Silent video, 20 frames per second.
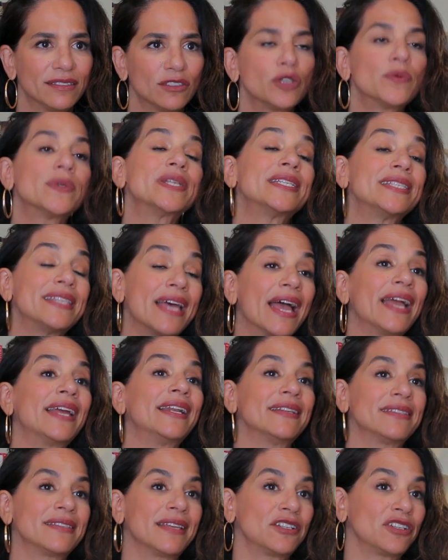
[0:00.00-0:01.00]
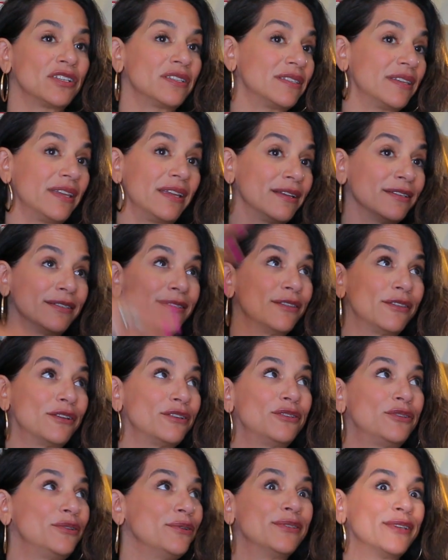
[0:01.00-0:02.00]
Jewish Zionists, I should say, because
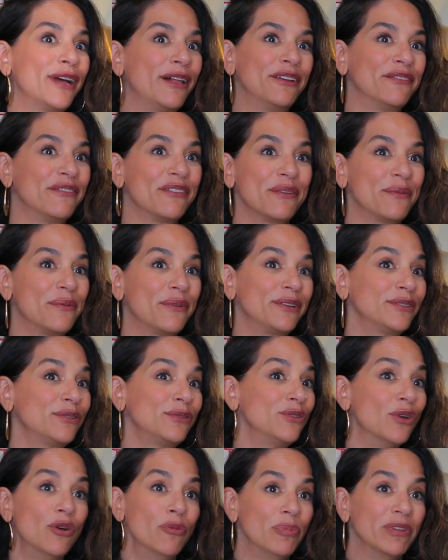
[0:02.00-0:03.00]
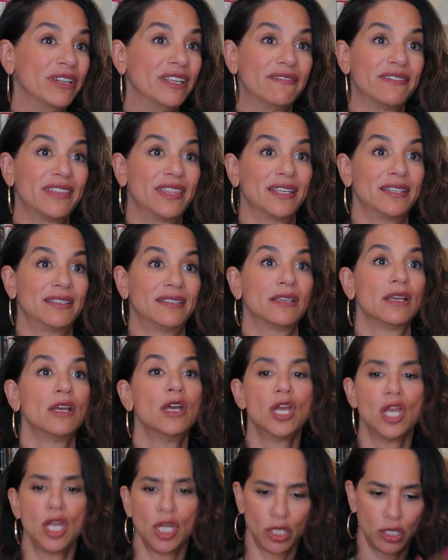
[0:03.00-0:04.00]
there's Jews all over the world who don't believe in this.
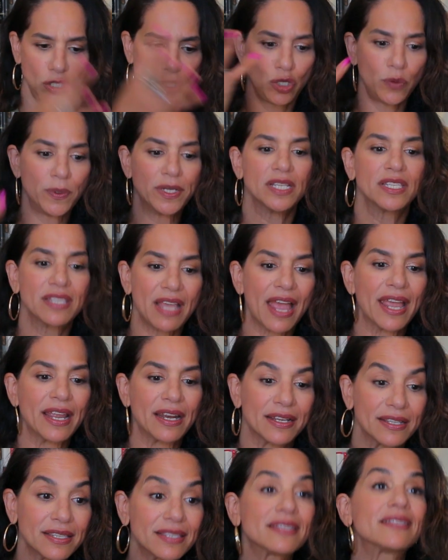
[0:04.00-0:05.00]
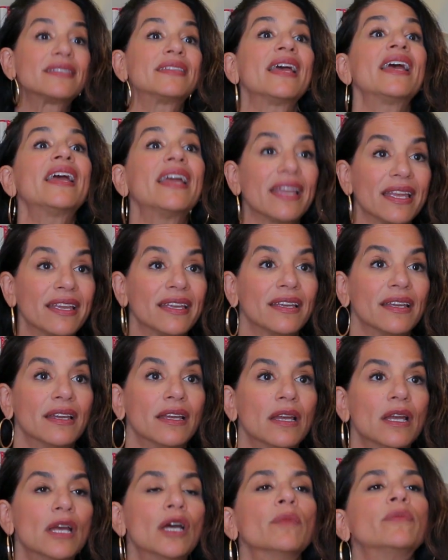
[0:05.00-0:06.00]
Jewish Zionists stay,
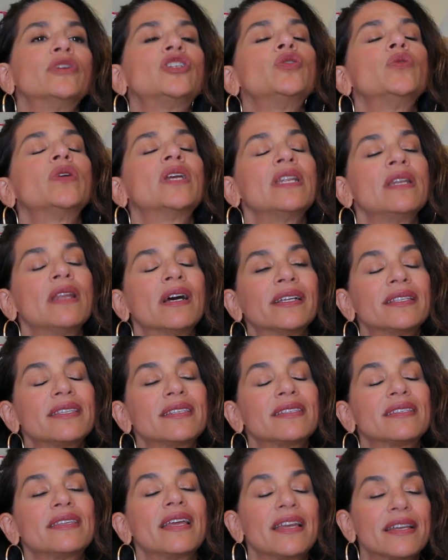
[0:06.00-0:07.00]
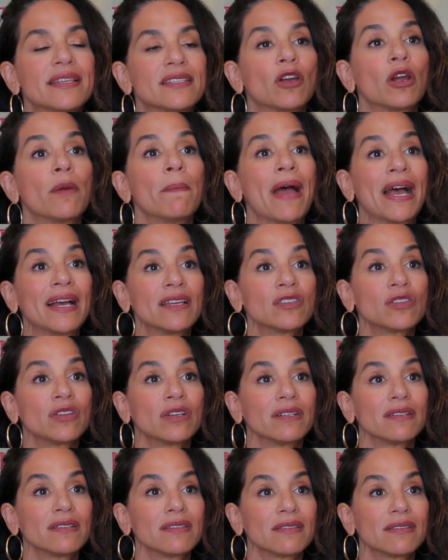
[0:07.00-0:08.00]
but you cannot stay as our
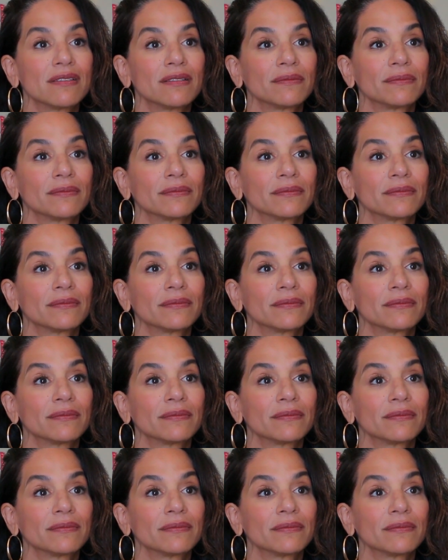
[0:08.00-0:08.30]
masters.